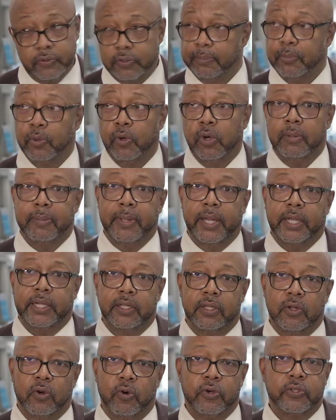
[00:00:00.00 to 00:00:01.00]
boy, back
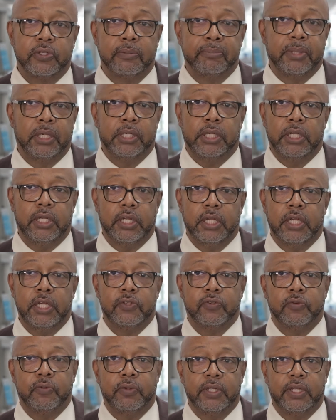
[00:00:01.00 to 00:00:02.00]
in the horse and buggy
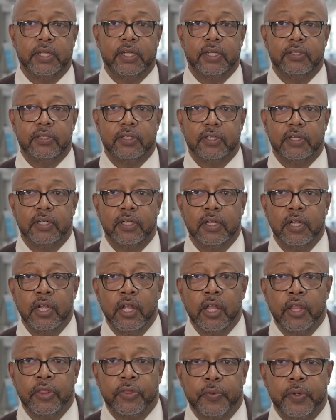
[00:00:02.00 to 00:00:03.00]
days, when we had
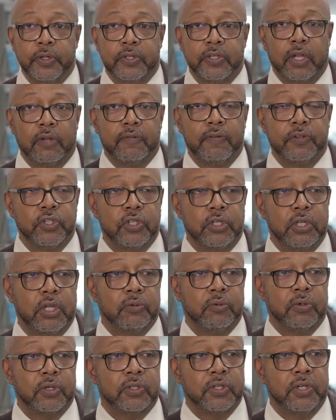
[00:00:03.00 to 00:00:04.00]
3 television
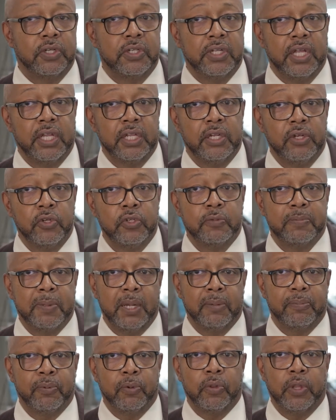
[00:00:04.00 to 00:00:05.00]
networks and a daily
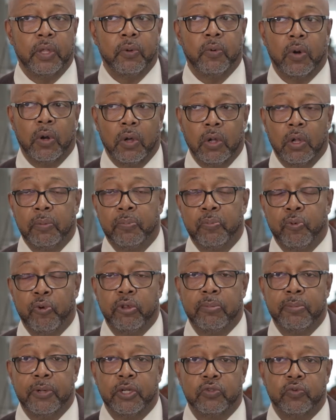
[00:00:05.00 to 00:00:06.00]
newspaper, they were all
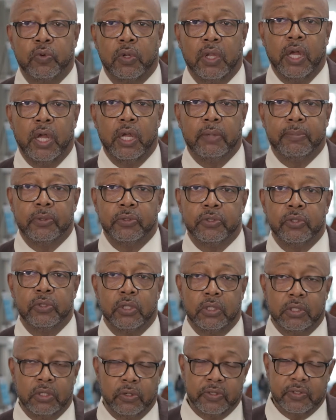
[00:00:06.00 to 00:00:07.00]
pretty much reliable. You
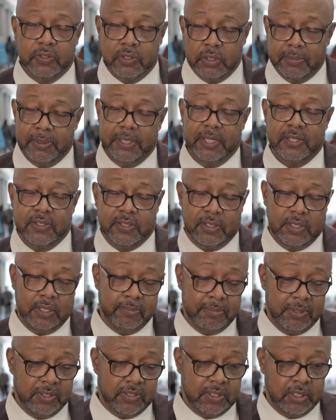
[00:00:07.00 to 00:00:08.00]
could go to CBS,
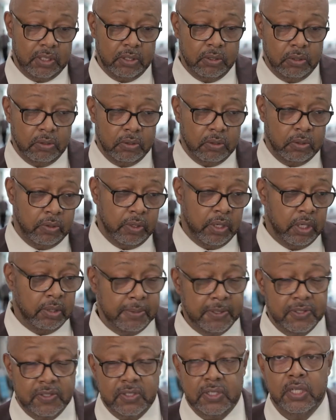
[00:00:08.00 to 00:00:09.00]
NBC, or
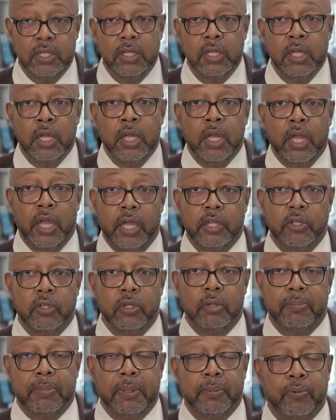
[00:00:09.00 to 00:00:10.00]
ABC, and you
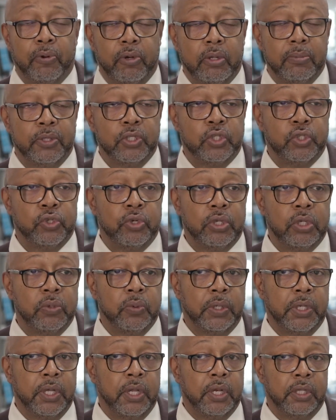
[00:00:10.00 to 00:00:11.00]
could be pretty much sure you
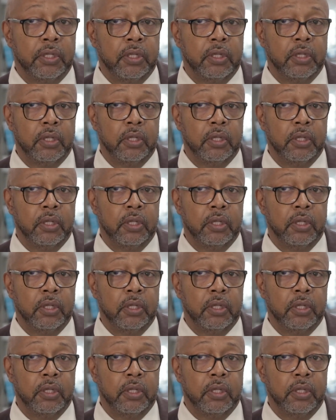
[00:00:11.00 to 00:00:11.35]
were getting